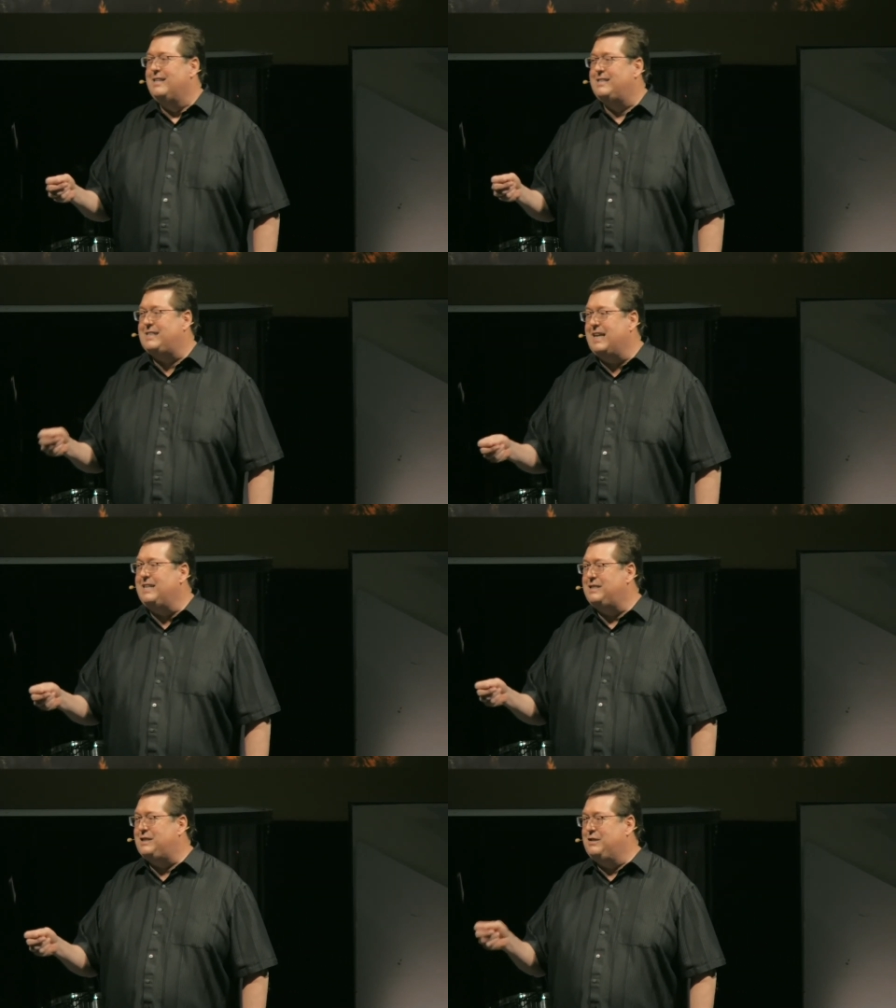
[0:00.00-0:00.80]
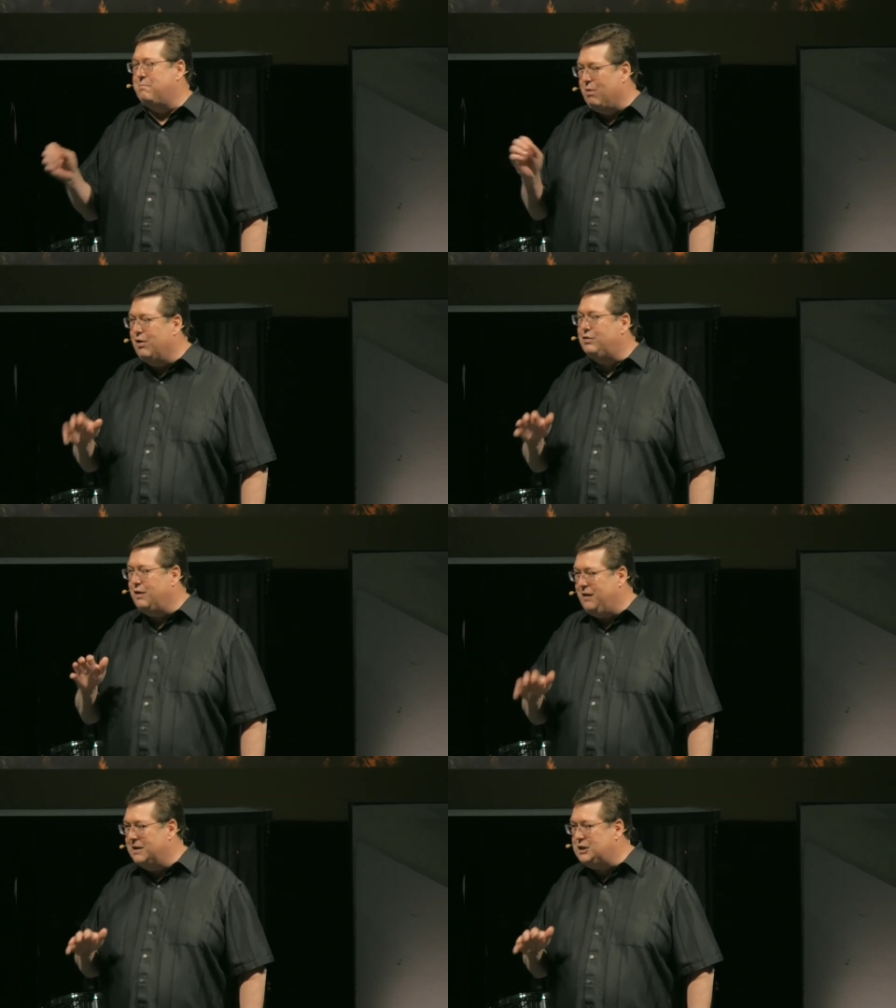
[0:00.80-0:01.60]
since the birth
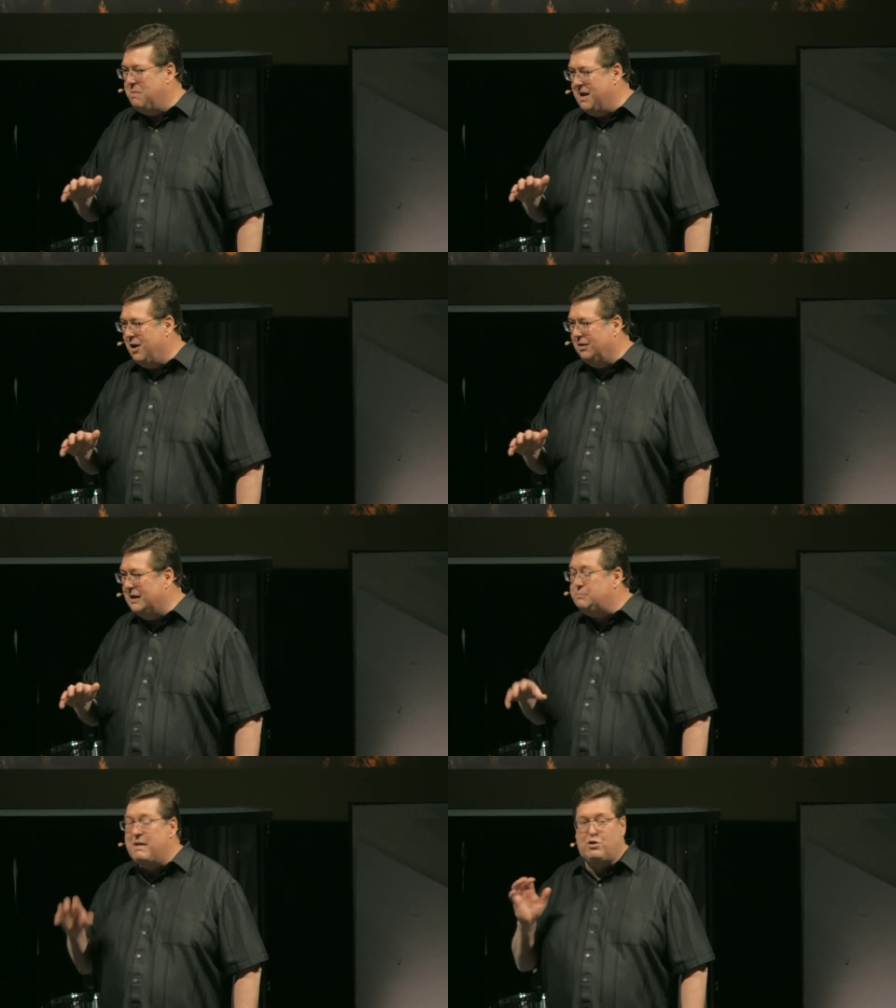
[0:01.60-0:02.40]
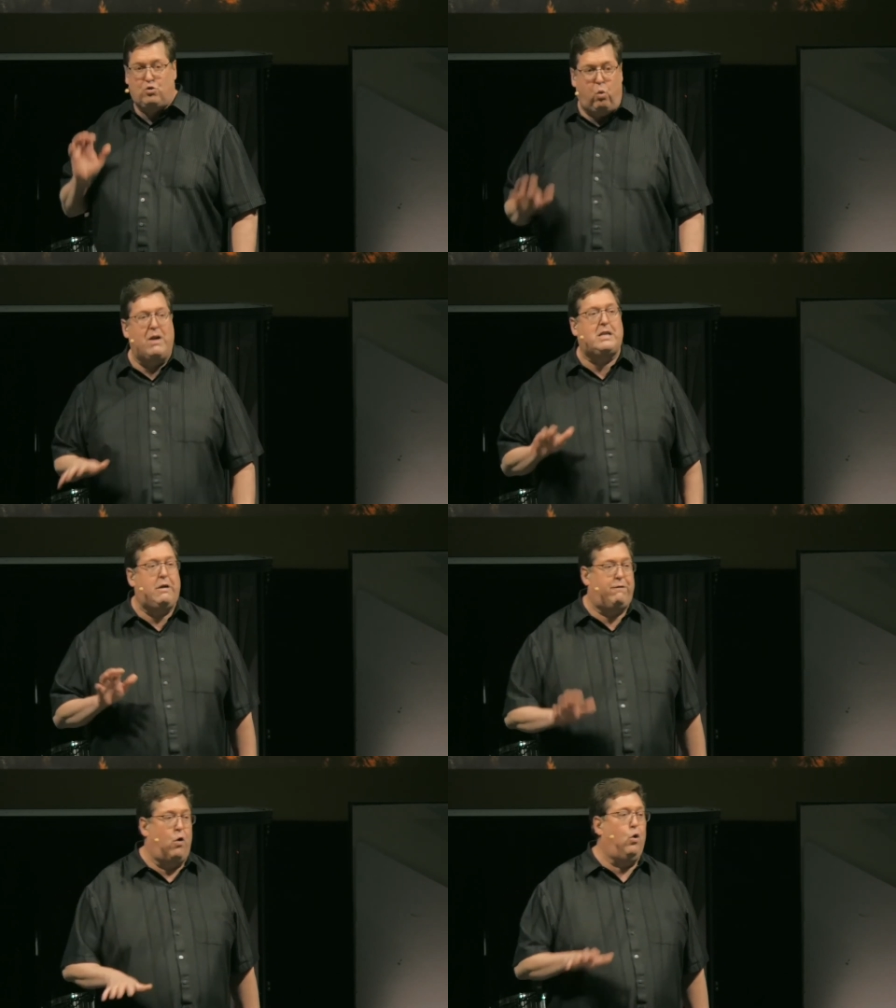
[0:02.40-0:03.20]
of Ishmael, it's been
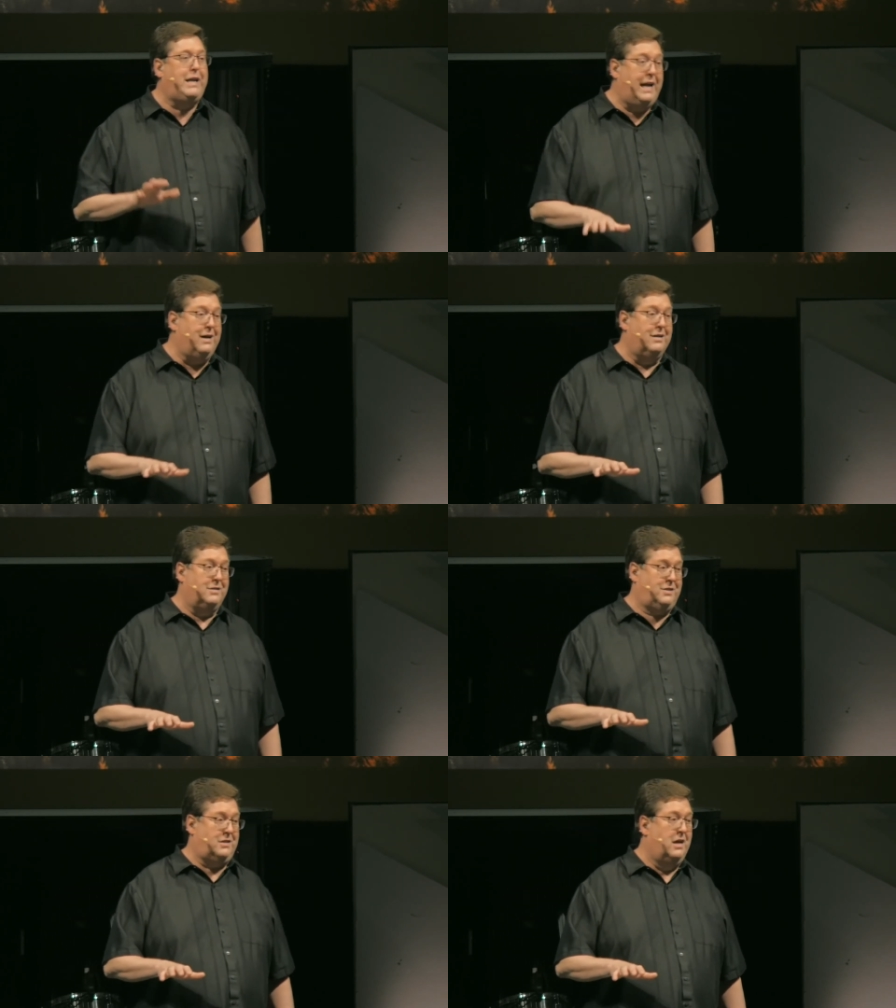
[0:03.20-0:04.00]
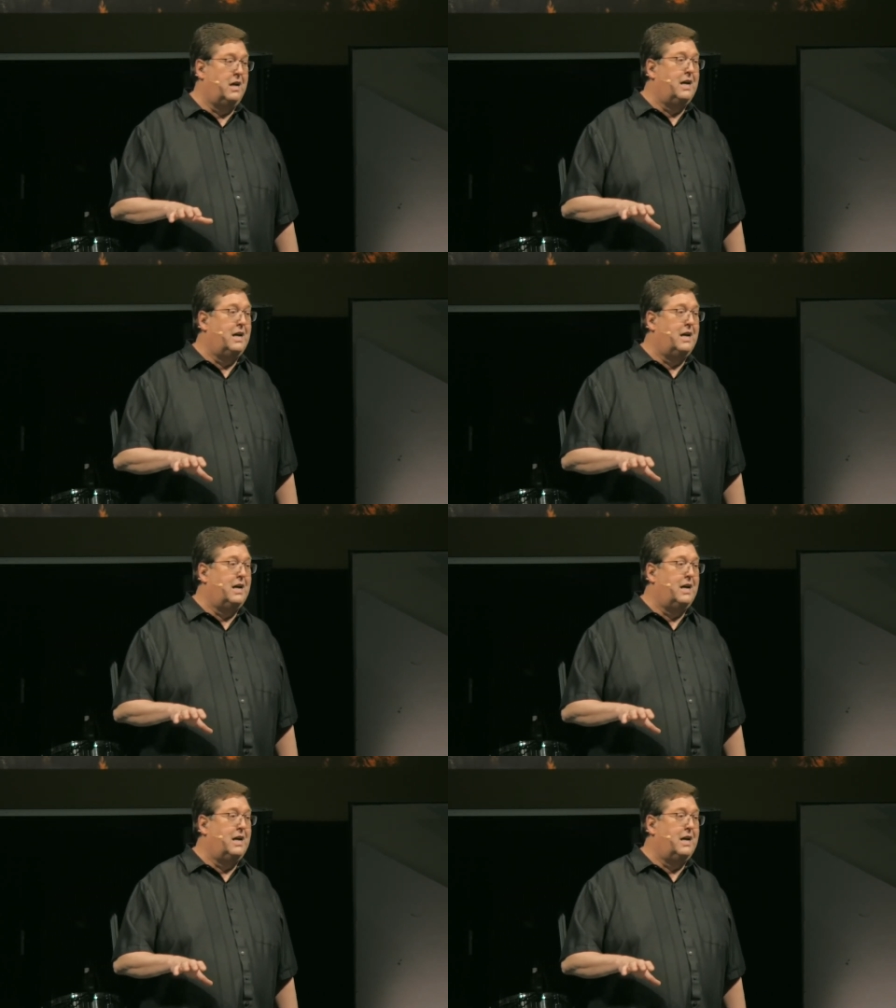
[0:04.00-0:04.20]
24 years